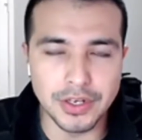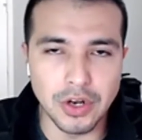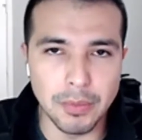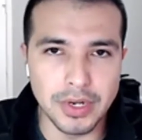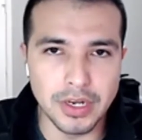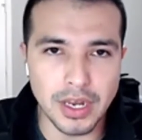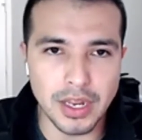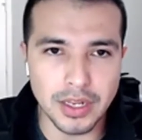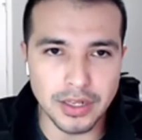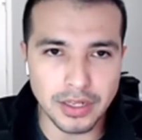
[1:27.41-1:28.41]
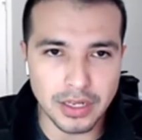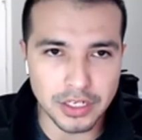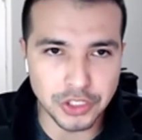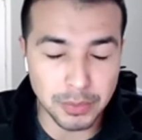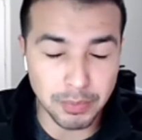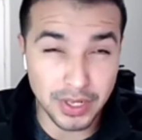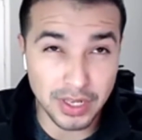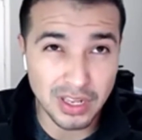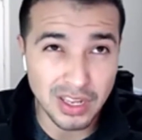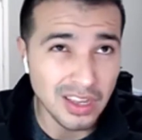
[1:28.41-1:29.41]
I've been a GP
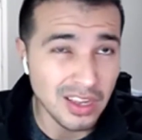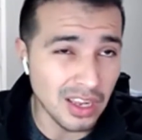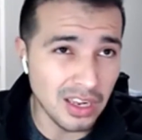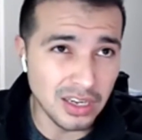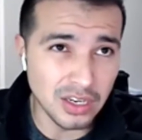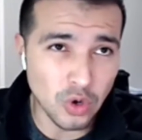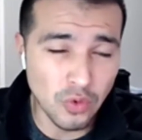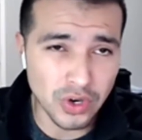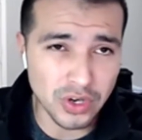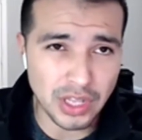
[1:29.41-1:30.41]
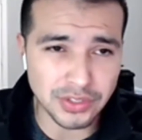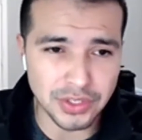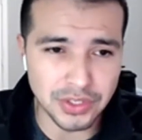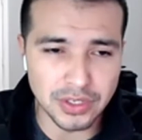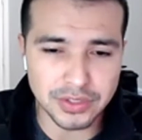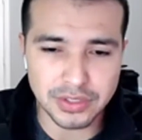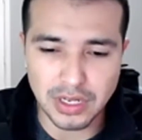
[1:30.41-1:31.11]
and over 1,000 units.